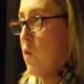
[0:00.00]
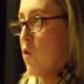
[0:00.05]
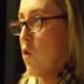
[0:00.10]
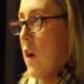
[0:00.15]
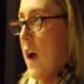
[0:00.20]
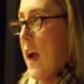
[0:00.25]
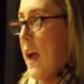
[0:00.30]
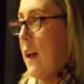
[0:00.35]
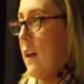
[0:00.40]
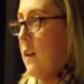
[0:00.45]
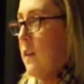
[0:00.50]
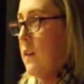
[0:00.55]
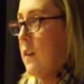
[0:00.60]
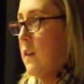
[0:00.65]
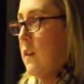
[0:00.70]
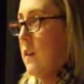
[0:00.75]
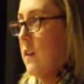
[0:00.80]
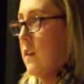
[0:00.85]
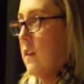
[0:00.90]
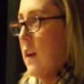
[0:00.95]
trial,
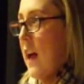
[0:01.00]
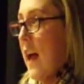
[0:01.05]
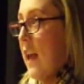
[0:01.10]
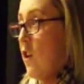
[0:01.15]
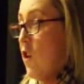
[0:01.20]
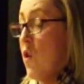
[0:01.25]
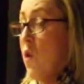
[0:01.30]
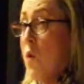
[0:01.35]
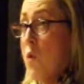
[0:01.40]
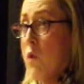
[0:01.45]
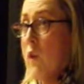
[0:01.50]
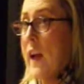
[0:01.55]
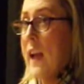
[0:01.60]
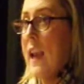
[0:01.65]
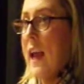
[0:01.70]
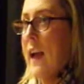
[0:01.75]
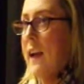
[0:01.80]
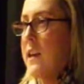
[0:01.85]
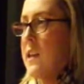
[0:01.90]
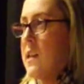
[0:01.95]
and no real
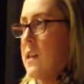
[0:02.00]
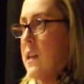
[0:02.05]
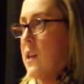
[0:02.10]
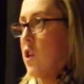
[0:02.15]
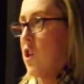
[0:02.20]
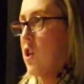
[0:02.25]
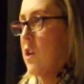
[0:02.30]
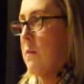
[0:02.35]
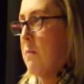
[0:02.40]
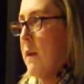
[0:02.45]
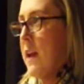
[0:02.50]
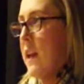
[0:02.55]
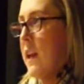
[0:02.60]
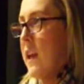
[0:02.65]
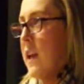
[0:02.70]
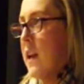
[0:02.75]
accusation made